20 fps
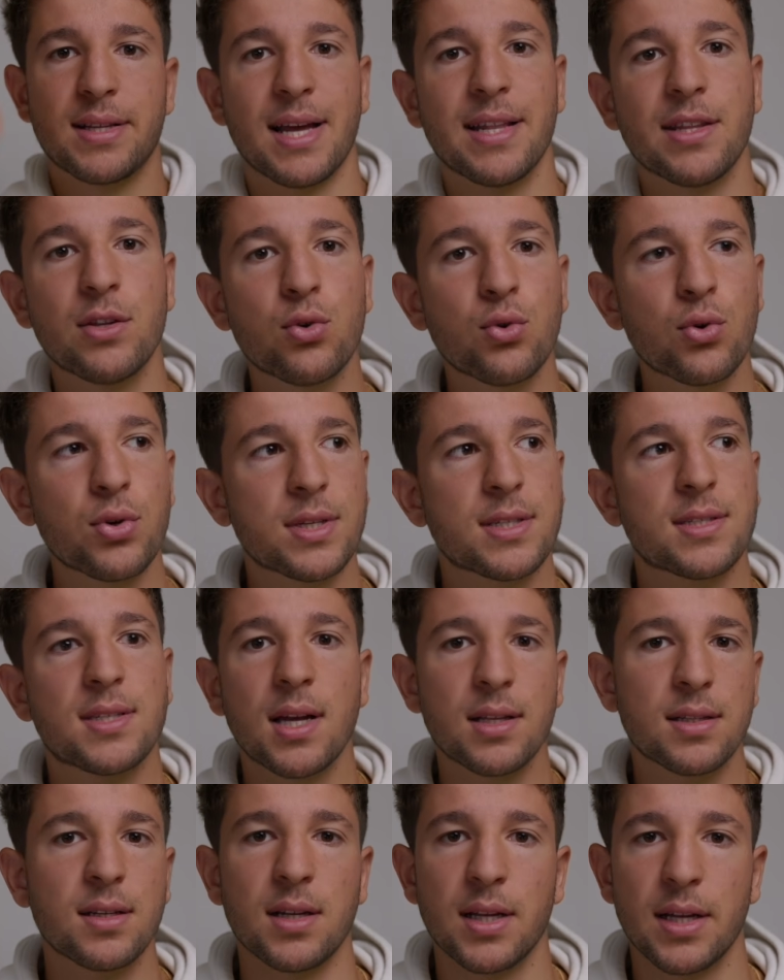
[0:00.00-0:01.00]
And you
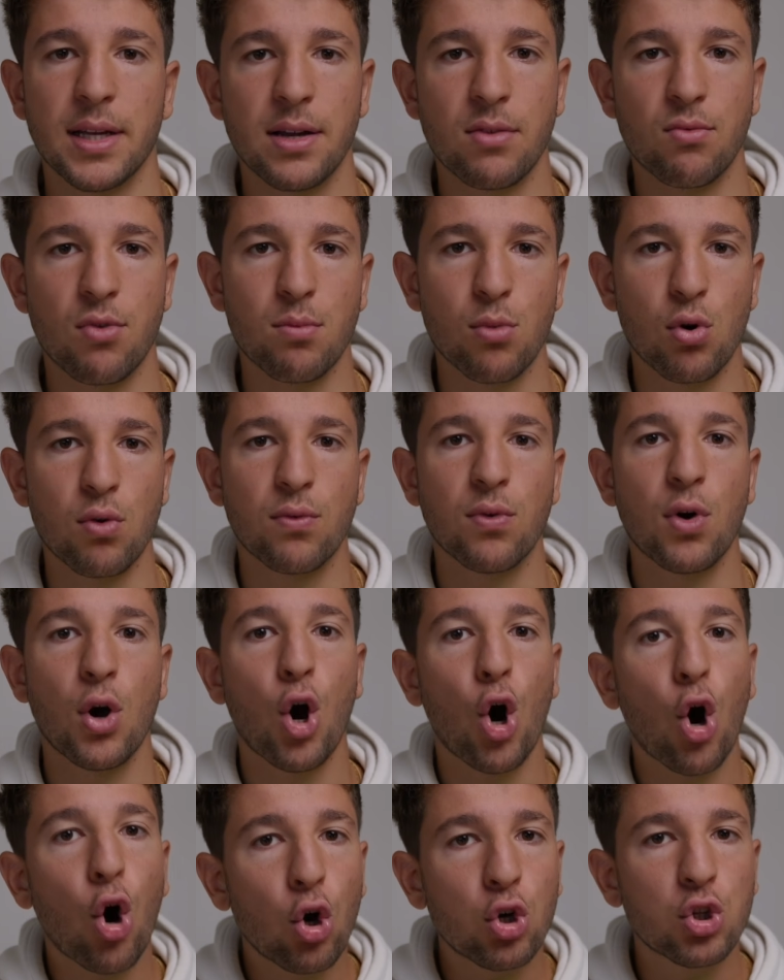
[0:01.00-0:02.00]
suddenly remove
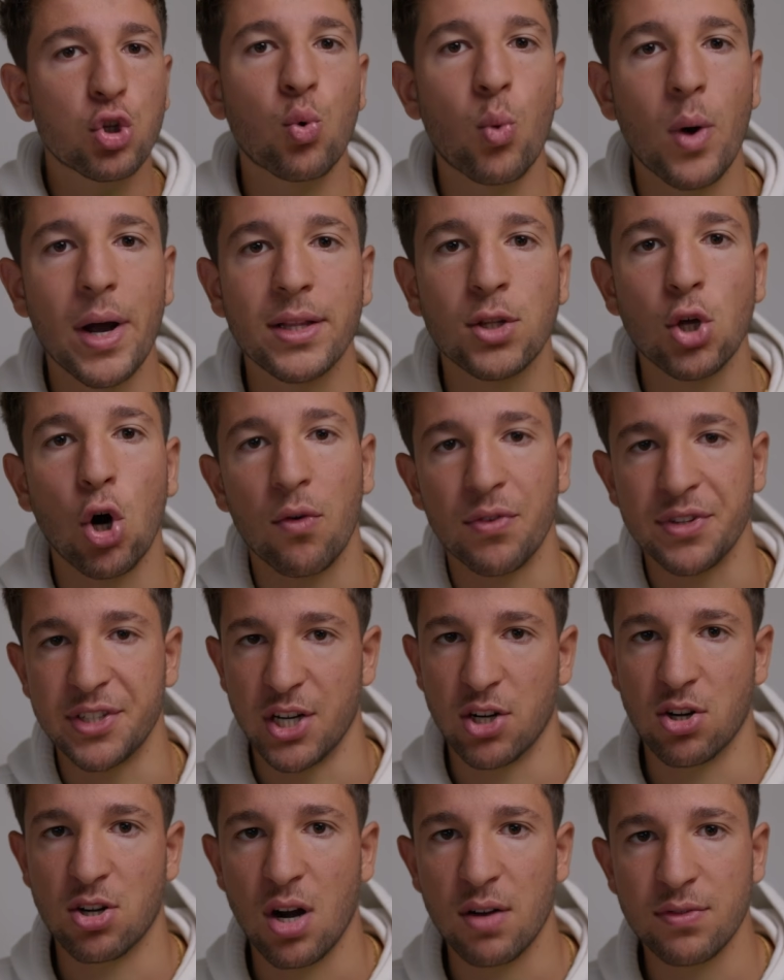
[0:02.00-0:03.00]
all the weight of the
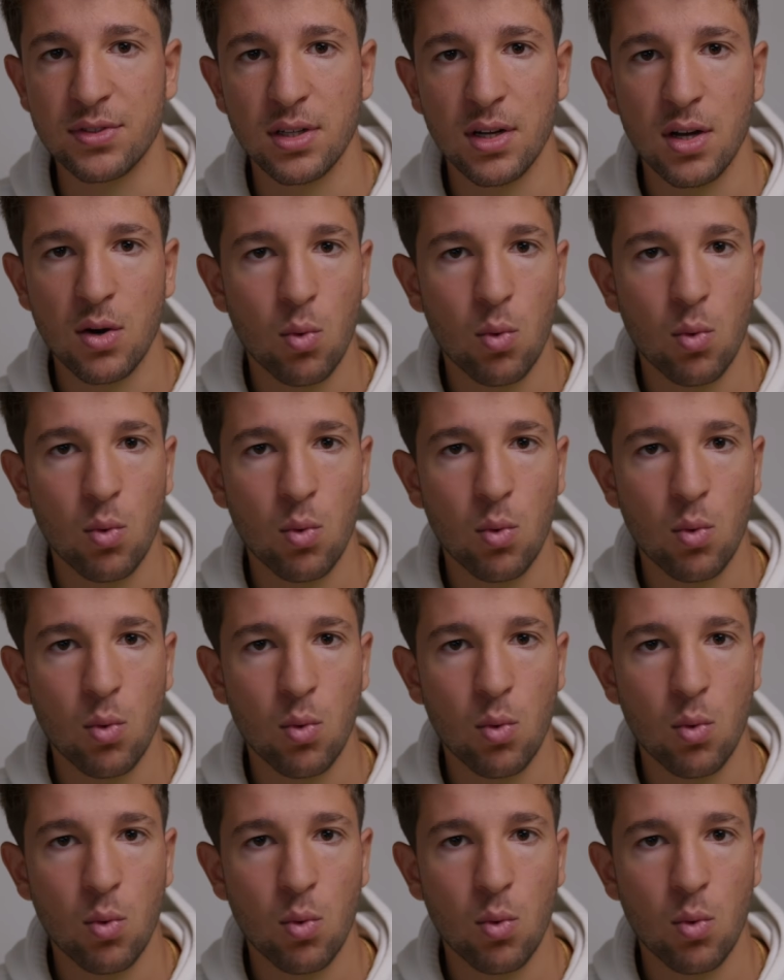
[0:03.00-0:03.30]
aircraft,